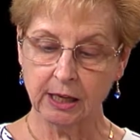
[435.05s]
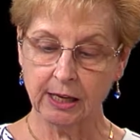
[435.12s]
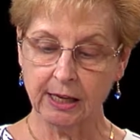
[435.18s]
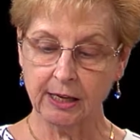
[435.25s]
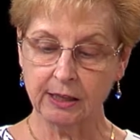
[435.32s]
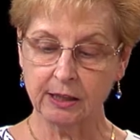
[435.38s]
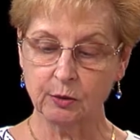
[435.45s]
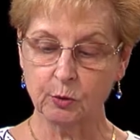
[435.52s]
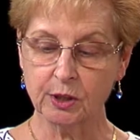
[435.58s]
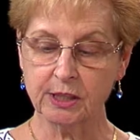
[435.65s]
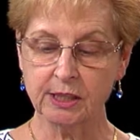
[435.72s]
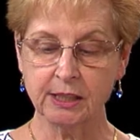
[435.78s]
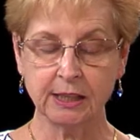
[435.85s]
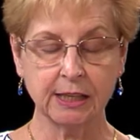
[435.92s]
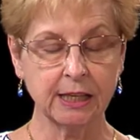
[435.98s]
and he
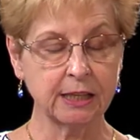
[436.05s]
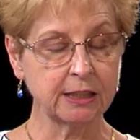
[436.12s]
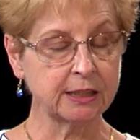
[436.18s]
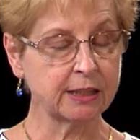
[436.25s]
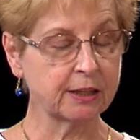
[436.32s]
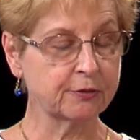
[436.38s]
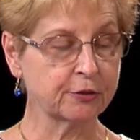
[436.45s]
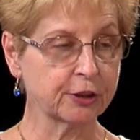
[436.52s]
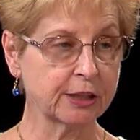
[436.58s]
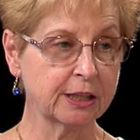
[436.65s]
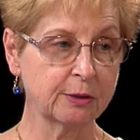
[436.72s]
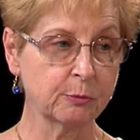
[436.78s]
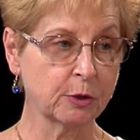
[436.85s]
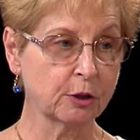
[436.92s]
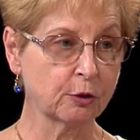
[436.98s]
wasn't a candidate for
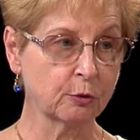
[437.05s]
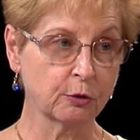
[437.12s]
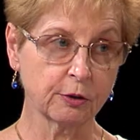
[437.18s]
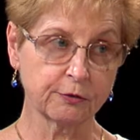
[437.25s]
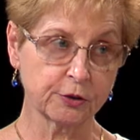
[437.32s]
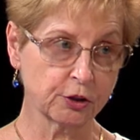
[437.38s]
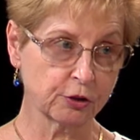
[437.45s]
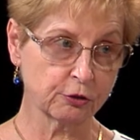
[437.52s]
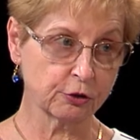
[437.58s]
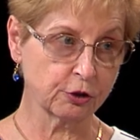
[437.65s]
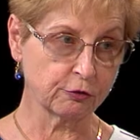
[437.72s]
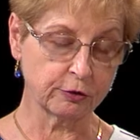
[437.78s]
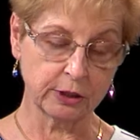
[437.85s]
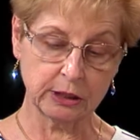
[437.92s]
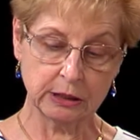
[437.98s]
chemo or for
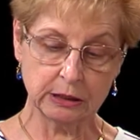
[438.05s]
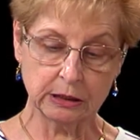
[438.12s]
surgery.